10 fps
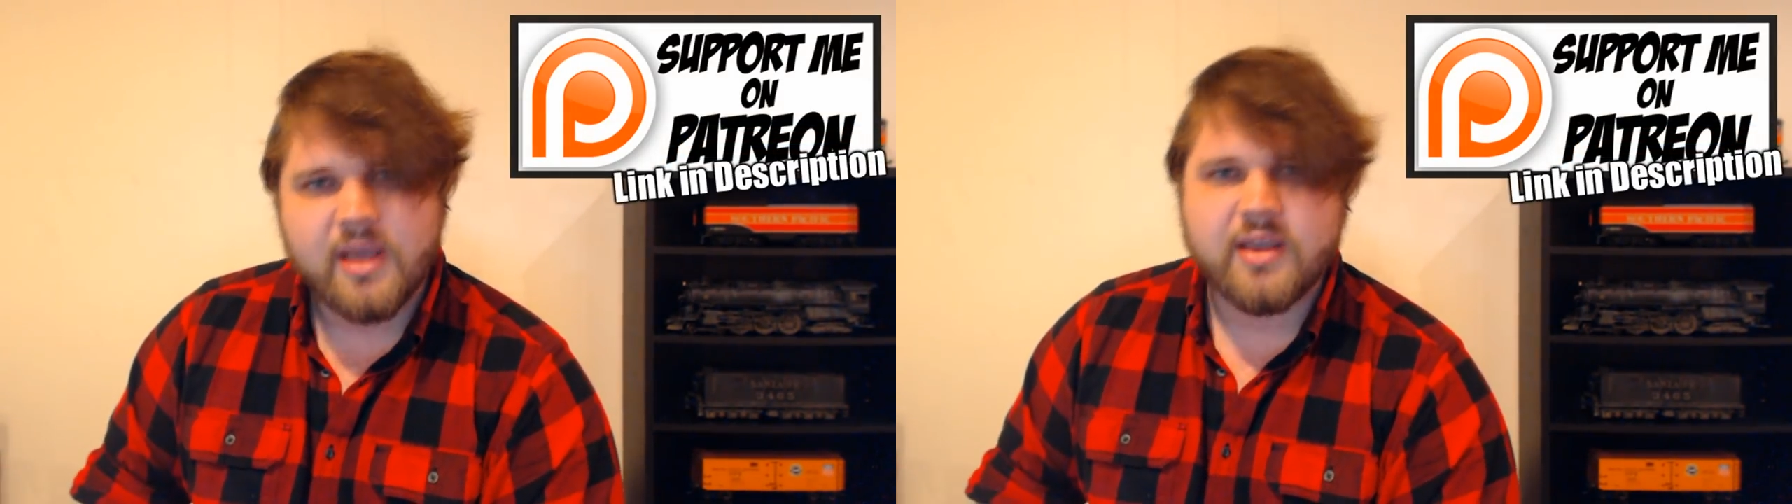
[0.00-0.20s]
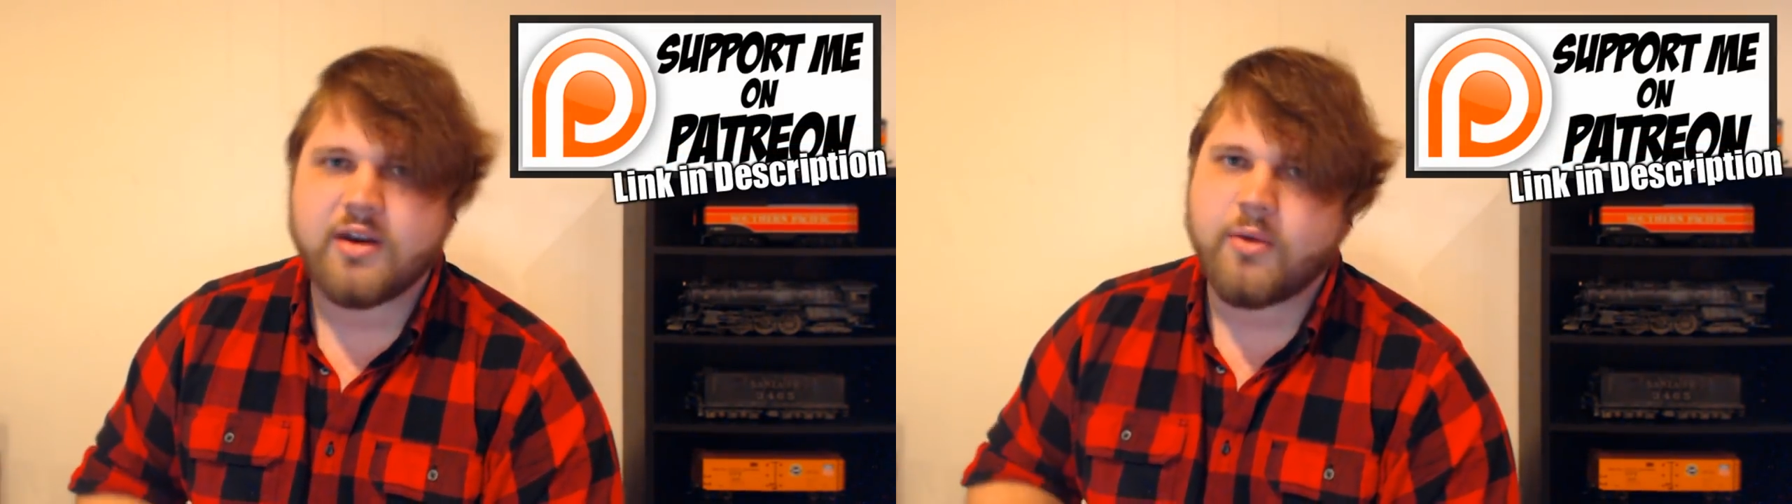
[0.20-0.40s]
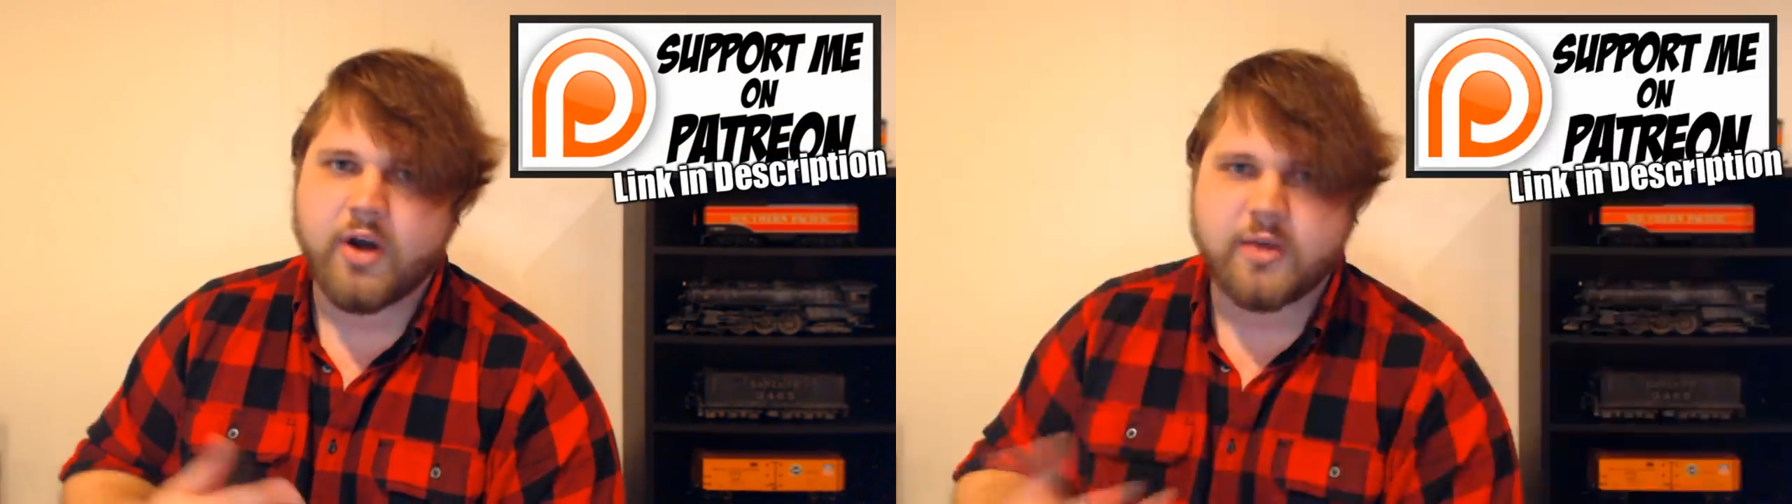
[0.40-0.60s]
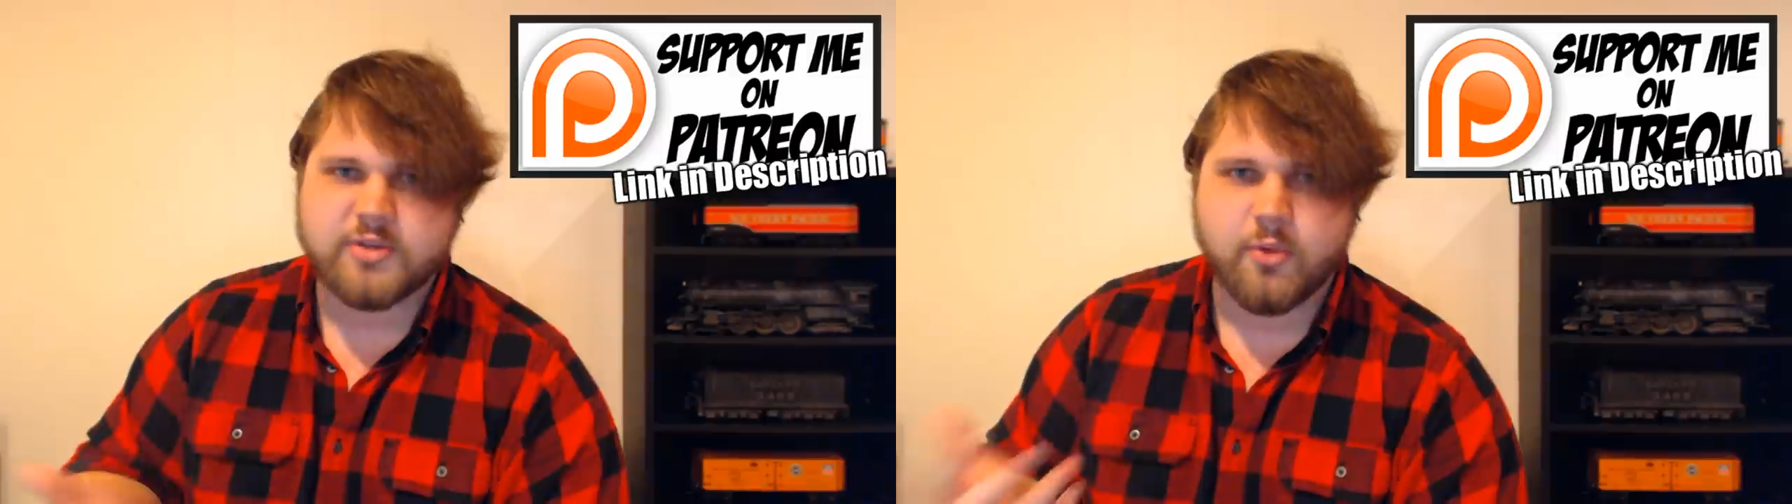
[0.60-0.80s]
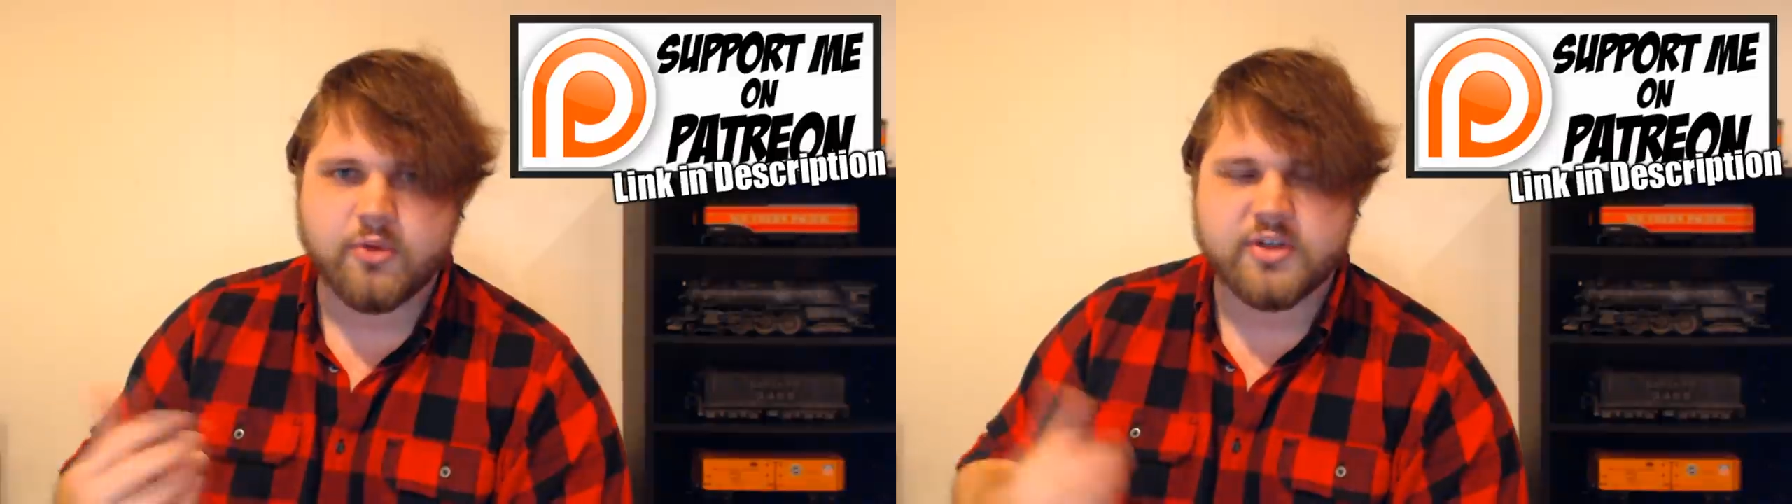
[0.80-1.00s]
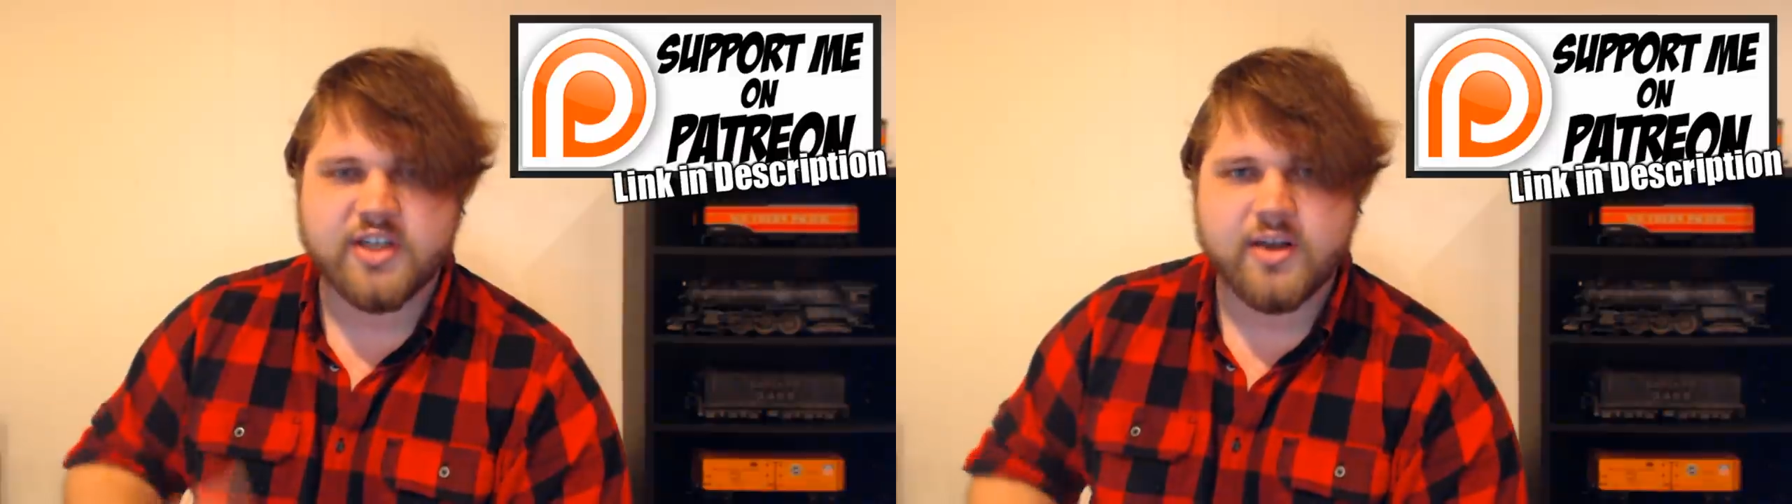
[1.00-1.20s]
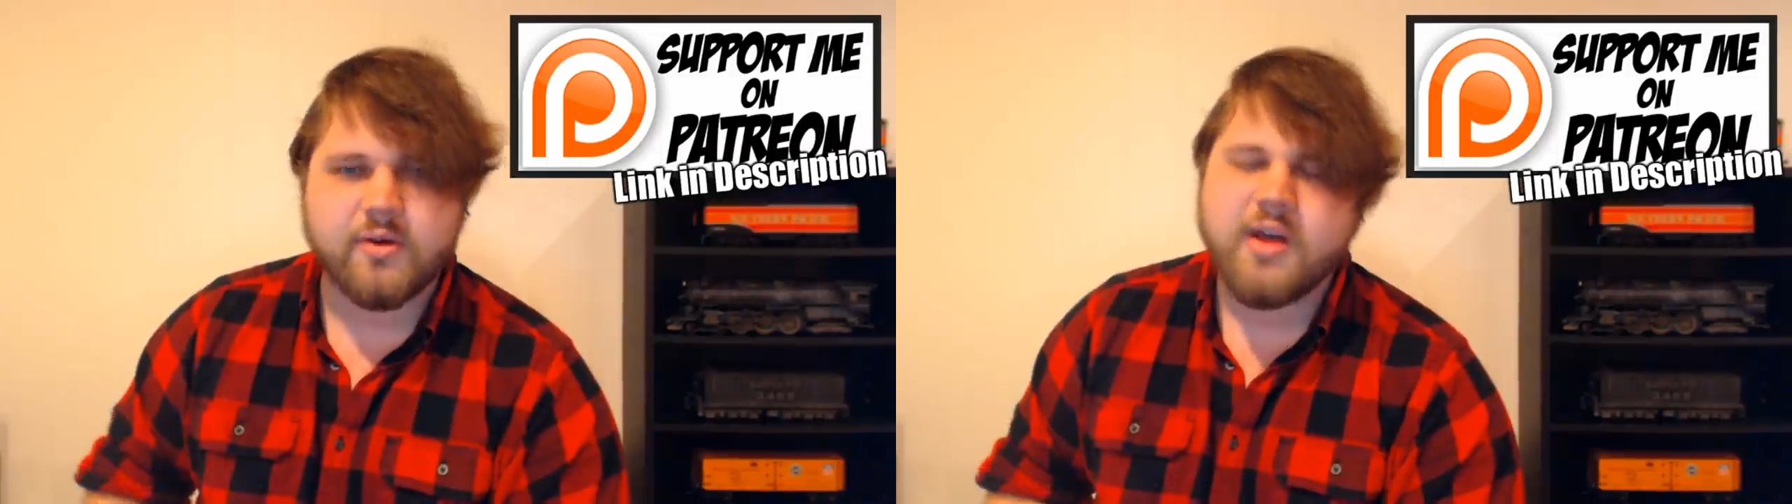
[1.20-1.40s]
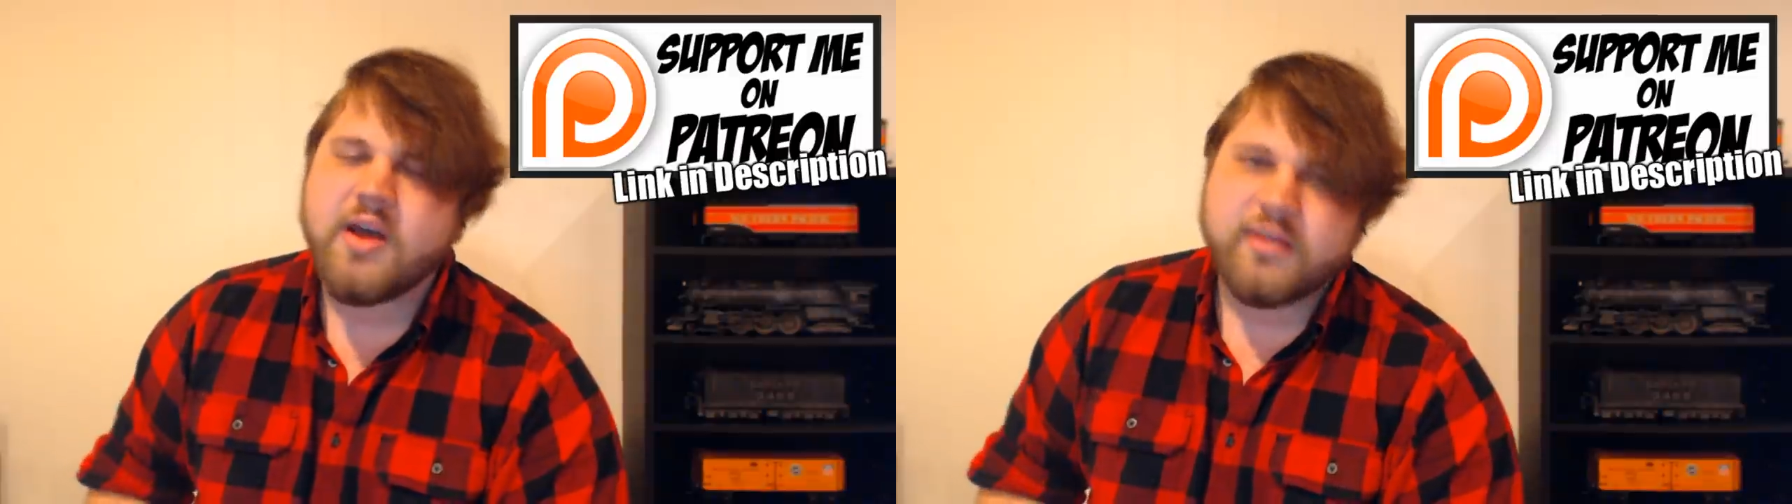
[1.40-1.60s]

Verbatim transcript: making and you want to help support the channel,